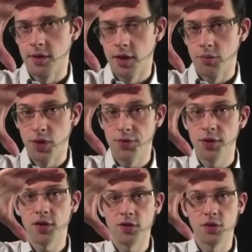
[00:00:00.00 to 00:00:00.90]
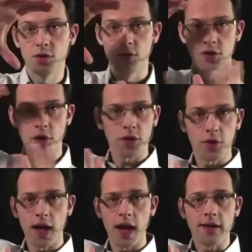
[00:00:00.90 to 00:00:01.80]
prevent us to turn the
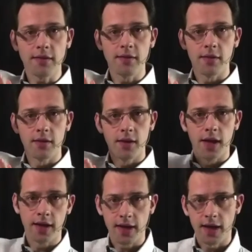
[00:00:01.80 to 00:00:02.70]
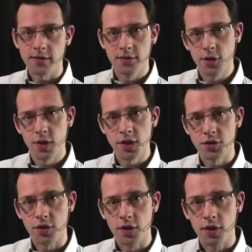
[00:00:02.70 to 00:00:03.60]
light and ask the
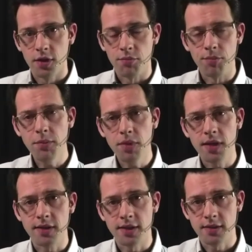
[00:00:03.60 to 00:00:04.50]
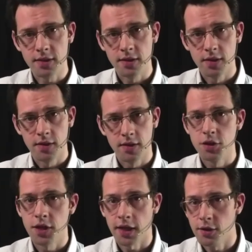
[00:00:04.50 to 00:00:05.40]
question, maybe that is
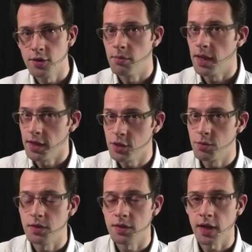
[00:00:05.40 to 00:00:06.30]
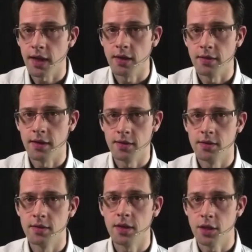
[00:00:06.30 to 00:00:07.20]
Shannon's management style that
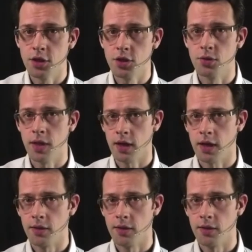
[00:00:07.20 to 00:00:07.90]
is the issue there.